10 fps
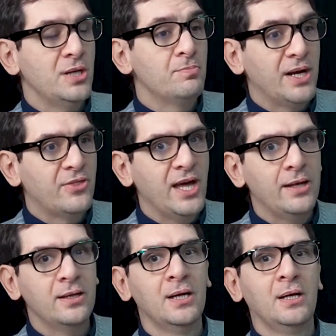And back
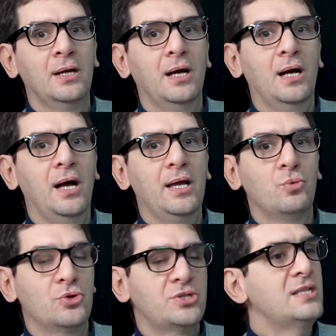then, it
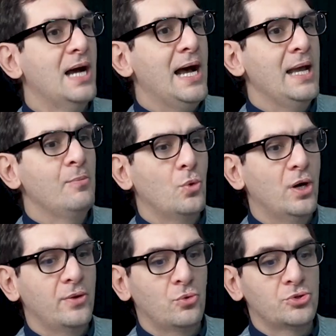was the time
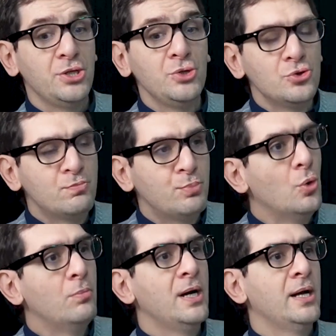where there was a huge
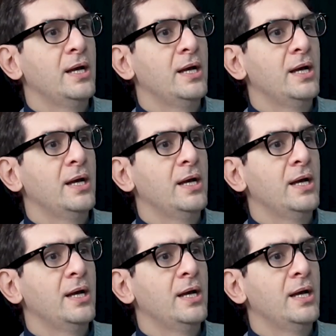boom